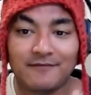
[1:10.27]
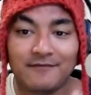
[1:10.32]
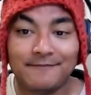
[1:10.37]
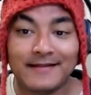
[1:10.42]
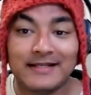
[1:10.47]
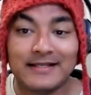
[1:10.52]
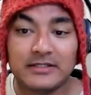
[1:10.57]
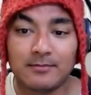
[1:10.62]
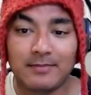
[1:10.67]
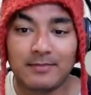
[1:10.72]

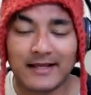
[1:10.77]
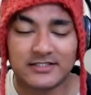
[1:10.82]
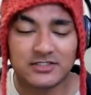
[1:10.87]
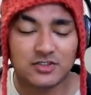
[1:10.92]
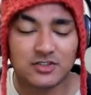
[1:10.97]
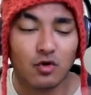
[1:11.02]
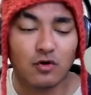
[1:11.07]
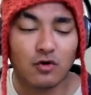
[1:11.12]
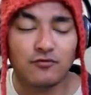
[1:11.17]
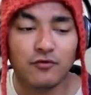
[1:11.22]
Fill in the blanks.
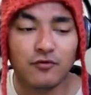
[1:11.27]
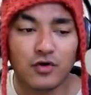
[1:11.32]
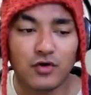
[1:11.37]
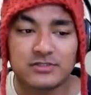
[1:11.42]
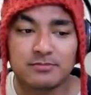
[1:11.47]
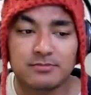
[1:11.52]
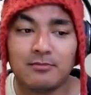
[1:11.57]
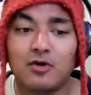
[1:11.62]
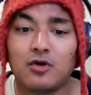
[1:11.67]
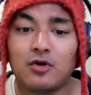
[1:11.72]
Don't
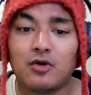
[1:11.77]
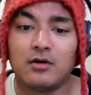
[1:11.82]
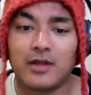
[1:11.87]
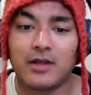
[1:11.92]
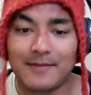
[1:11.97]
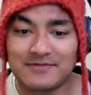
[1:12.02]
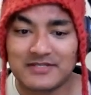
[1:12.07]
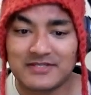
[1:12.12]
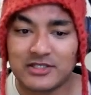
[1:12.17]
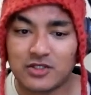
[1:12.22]
focus more on
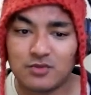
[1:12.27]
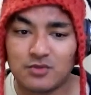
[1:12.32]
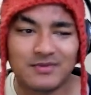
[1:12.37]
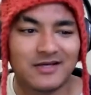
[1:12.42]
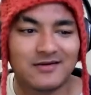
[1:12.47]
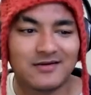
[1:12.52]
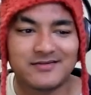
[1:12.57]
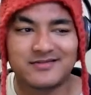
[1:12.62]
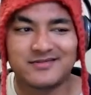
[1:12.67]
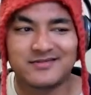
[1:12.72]
MCQ
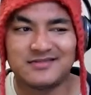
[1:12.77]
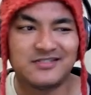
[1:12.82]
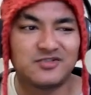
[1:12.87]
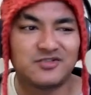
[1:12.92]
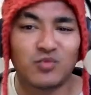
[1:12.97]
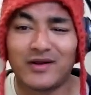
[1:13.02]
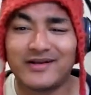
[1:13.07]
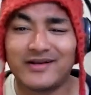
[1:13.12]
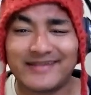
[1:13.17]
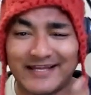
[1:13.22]
because
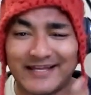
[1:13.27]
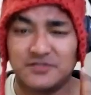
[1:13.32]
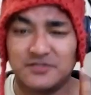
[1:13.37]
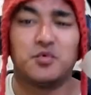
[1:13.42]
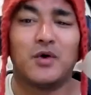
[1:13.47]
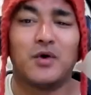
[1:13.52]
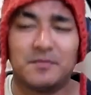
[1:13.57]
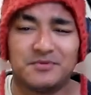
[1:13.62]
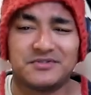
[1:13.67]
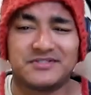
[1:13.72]
it only carries
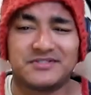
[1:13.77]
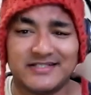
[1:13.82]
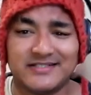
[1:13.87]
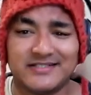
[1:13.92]
1%.